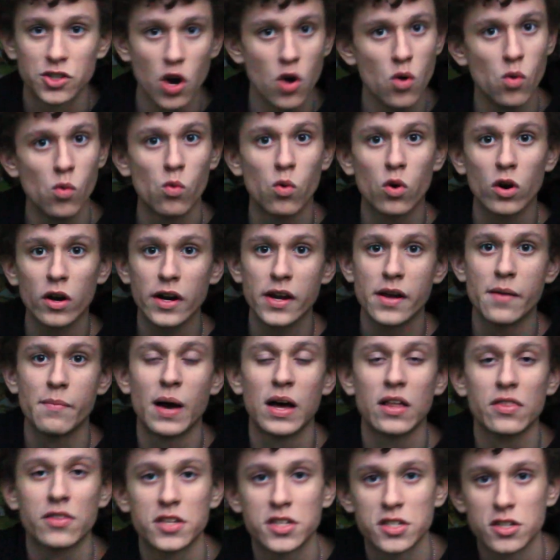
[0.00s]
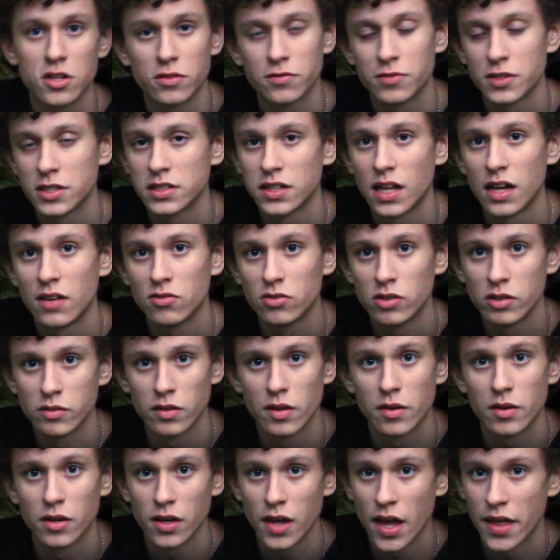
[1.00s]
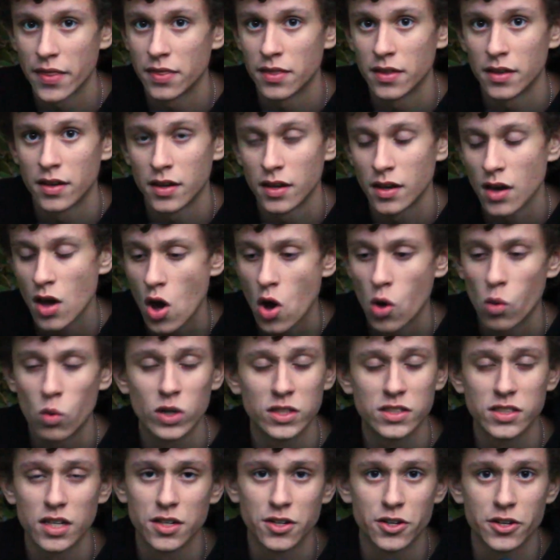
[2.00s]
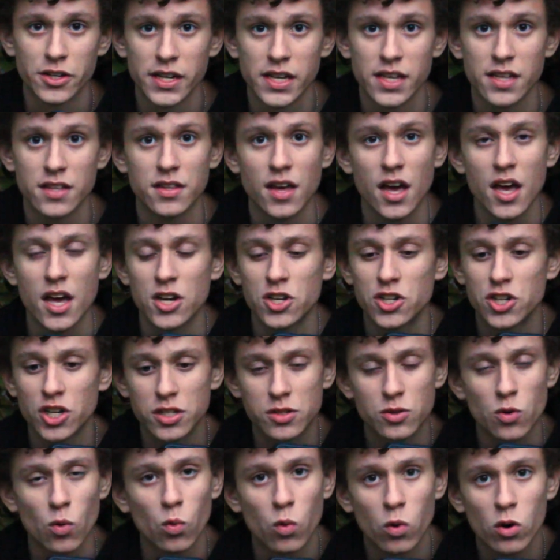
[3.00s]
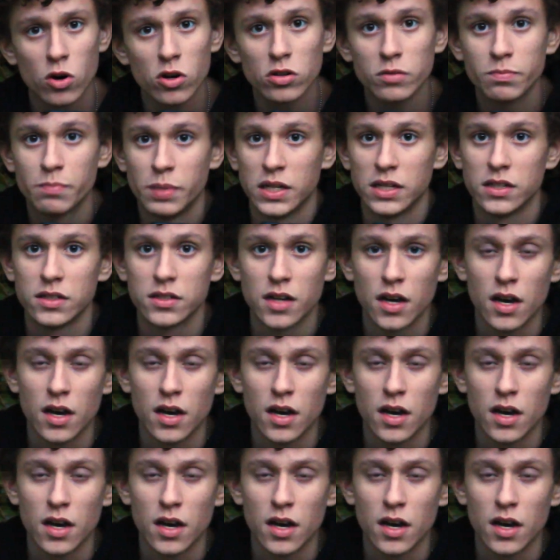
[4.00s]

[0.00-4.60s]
Don't worry about the surface level and the what's underneath. Just world build.